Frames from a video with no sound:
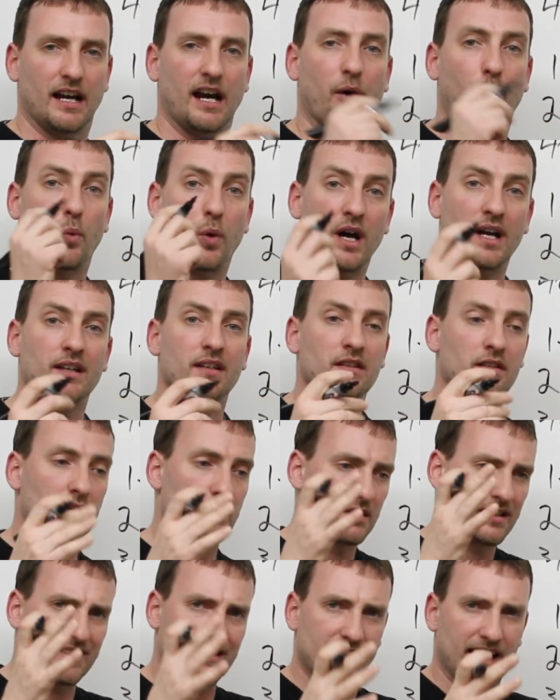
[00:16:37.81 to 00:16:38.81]
a 1
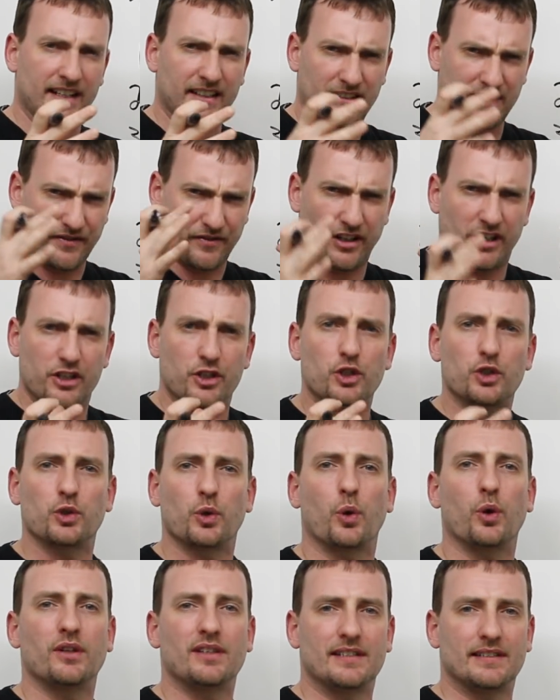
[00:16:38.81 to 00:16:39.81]
sentence, a very
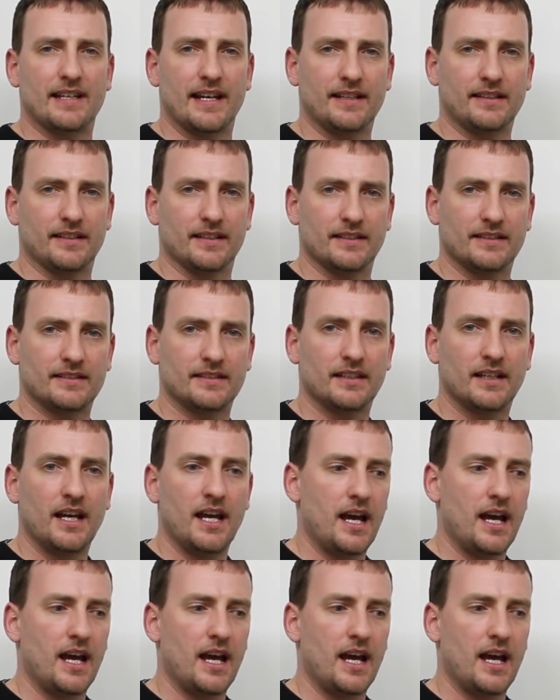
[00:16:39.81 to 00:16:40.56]
short sentence